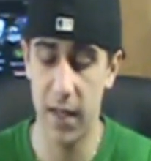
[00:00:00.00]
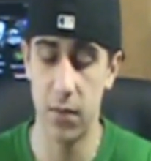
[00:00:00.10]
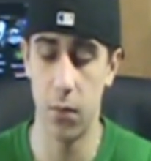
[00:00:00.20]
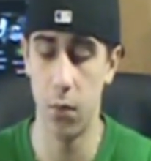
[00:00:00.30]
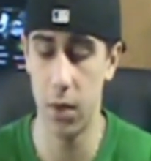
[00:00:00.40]

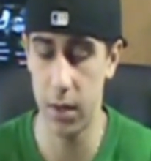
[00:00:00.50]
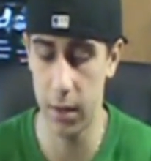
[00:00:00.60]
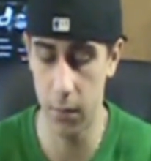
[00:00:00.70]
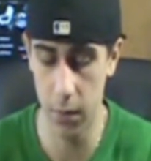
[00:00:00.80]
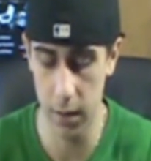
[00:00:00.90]
It's
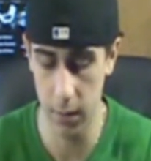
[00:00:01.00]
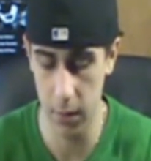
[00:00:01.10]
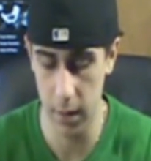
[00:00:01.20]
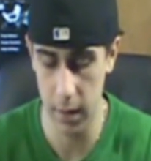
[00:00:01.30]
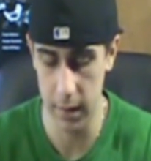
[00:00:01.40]
really
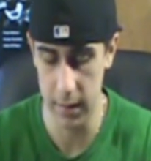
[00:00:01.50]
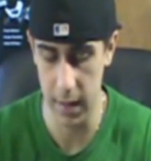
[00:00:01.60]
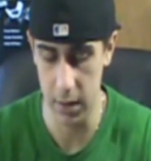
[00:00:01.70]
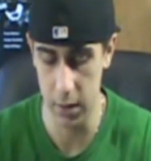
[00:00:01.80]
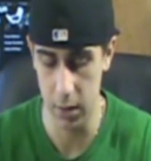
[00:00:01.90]
nice,
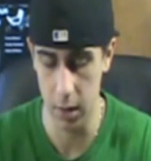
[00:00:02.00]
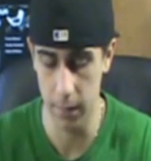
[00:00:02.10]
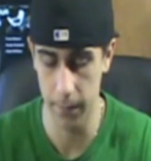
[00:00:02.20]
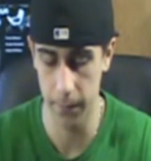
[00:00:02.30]
actually.